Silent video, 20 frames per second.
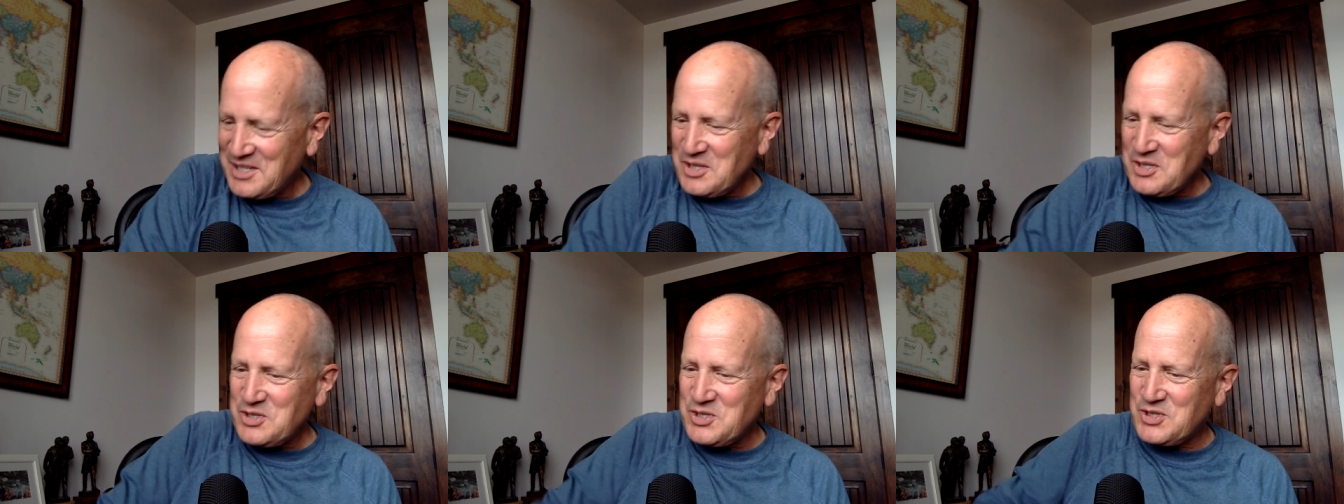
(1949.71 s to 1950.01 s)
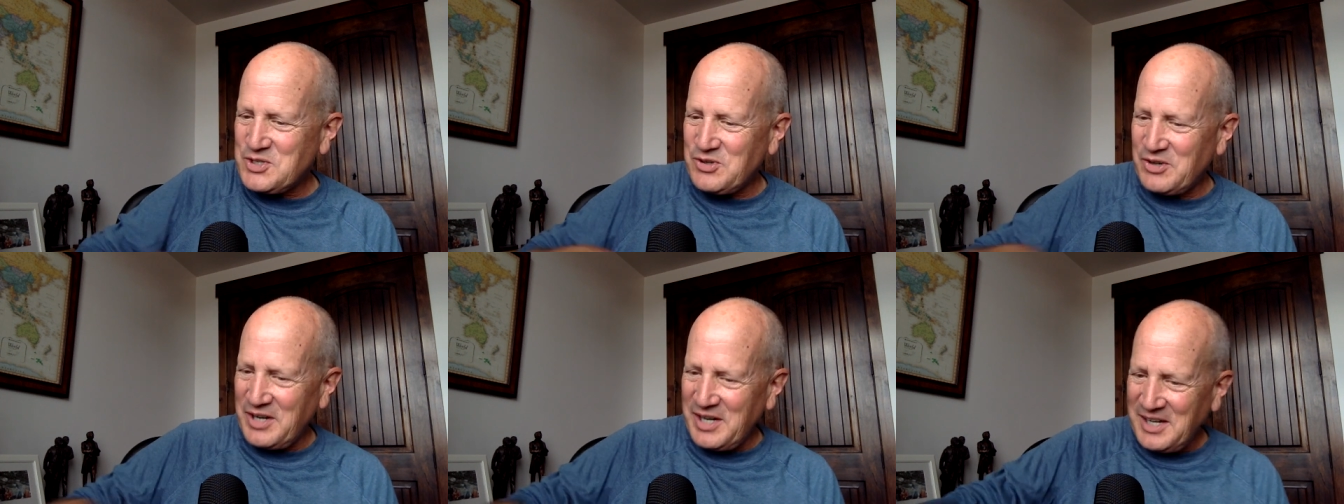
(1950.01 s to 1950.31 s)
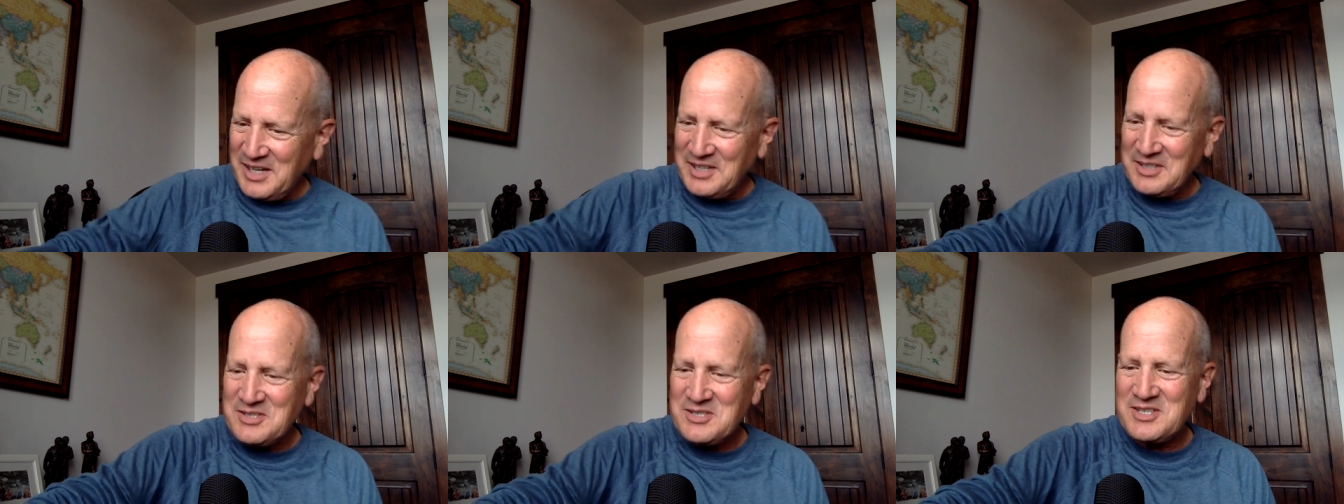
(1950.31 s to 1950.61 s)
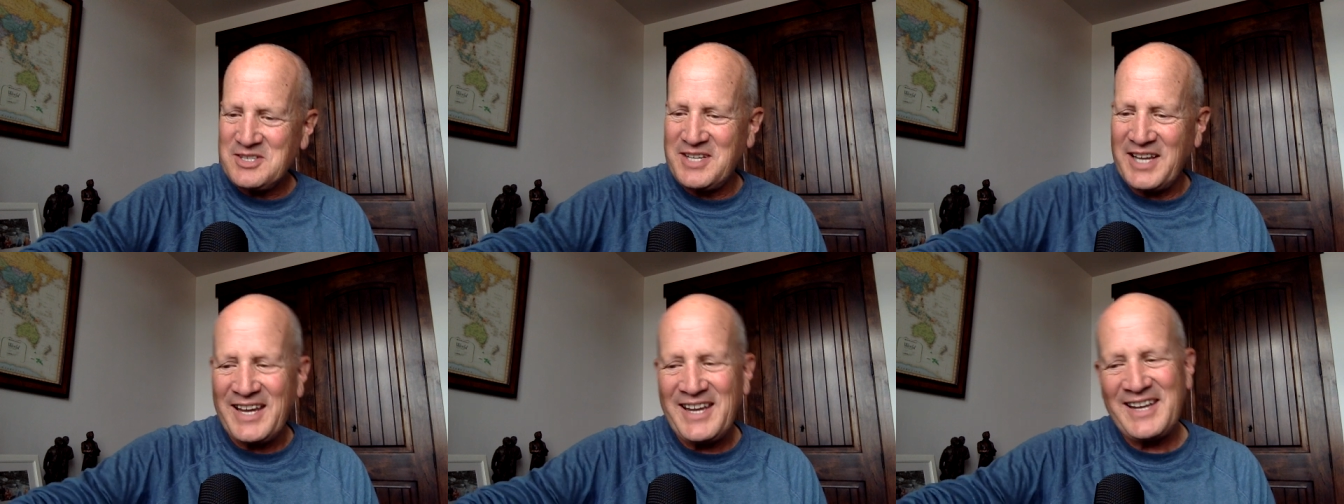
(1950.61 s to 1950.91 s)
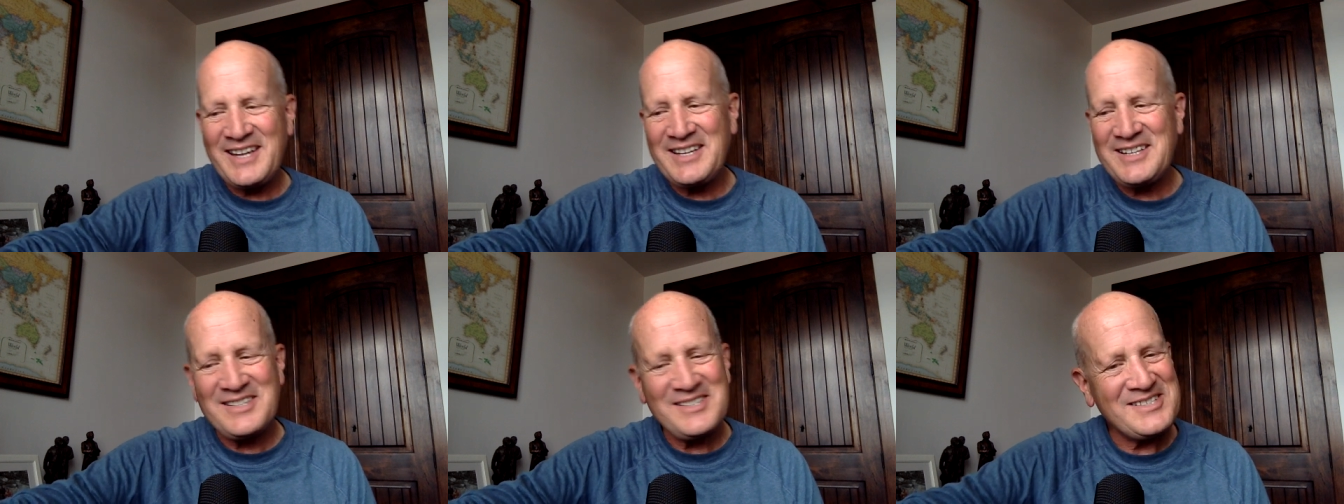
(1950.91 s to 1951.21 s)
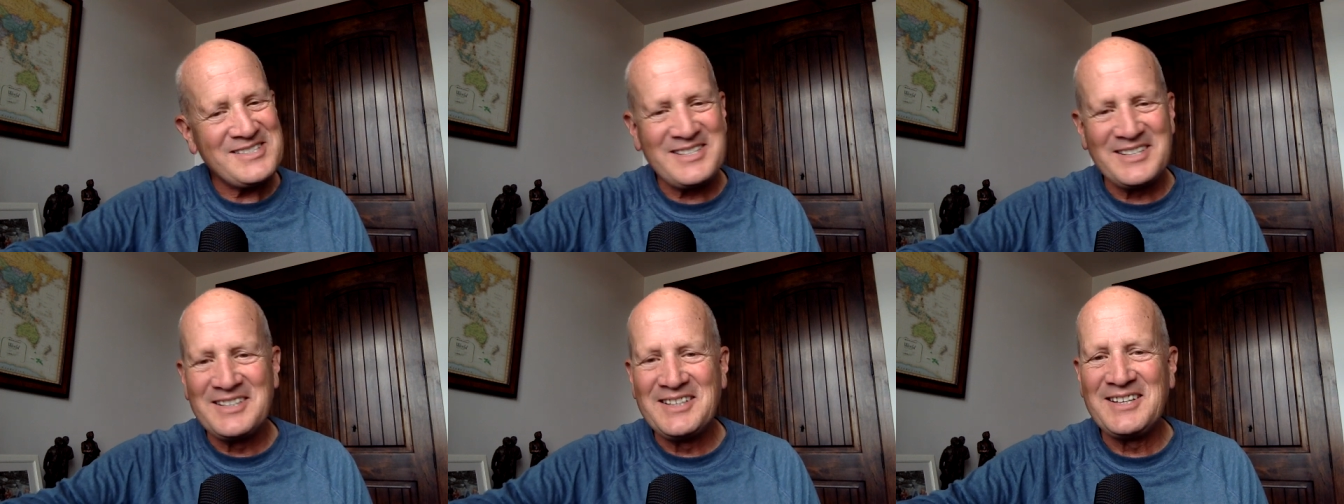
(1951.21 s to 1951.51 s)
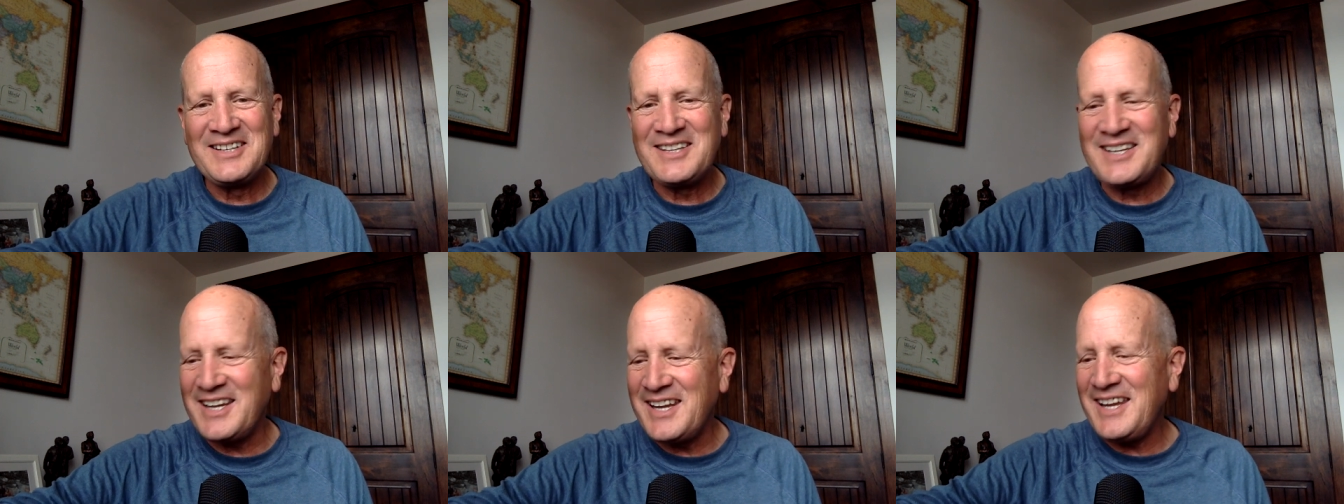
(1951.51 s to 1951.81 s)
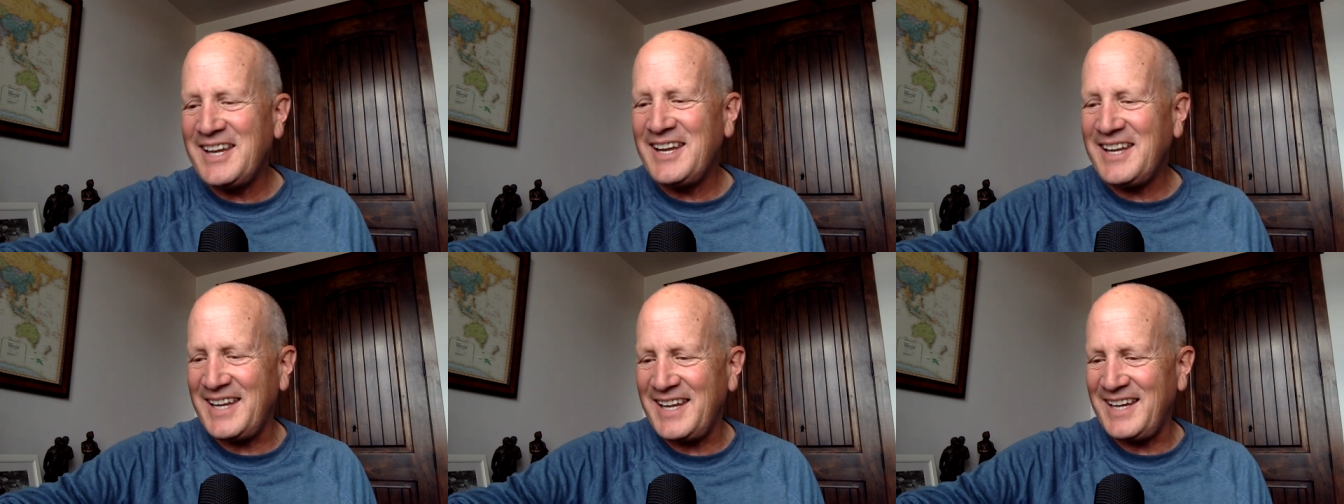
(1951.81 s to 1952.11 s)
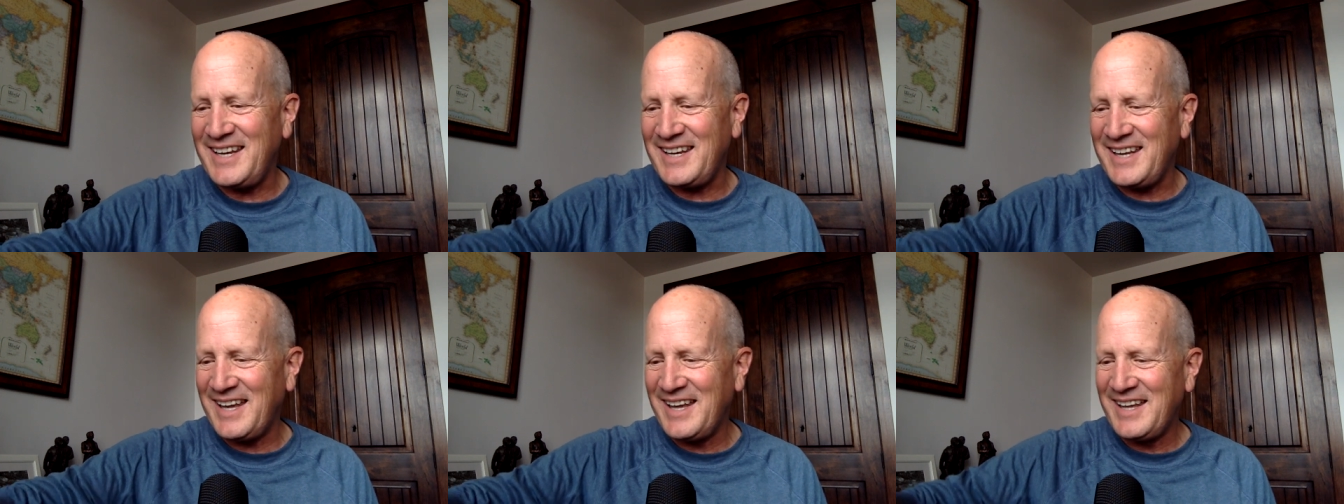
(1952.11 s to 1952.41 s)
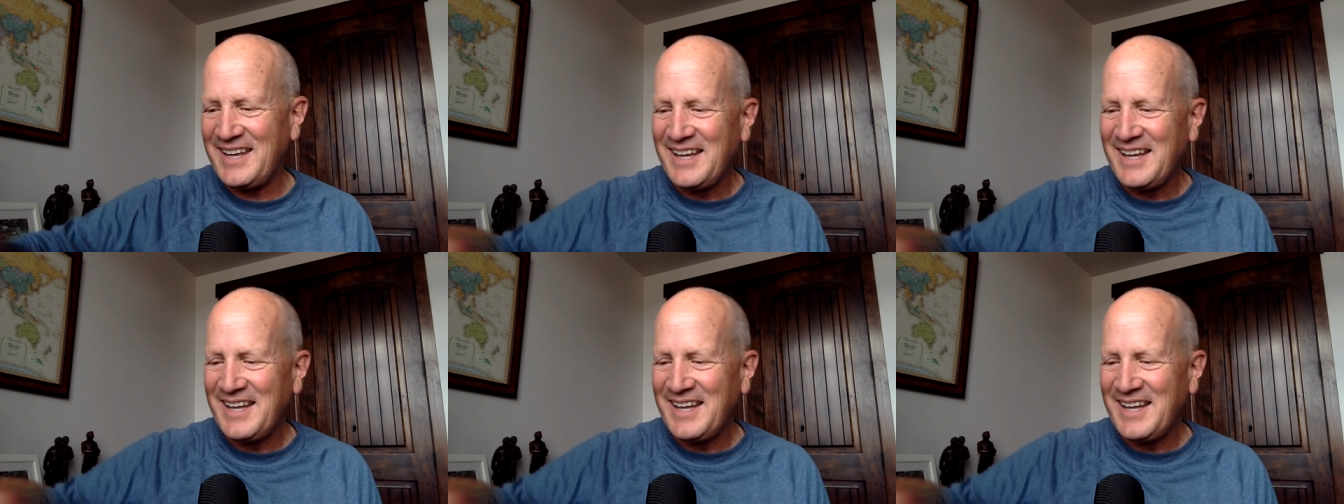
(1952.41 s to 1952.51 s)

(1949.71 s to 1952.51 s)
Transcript: Strange days indeed.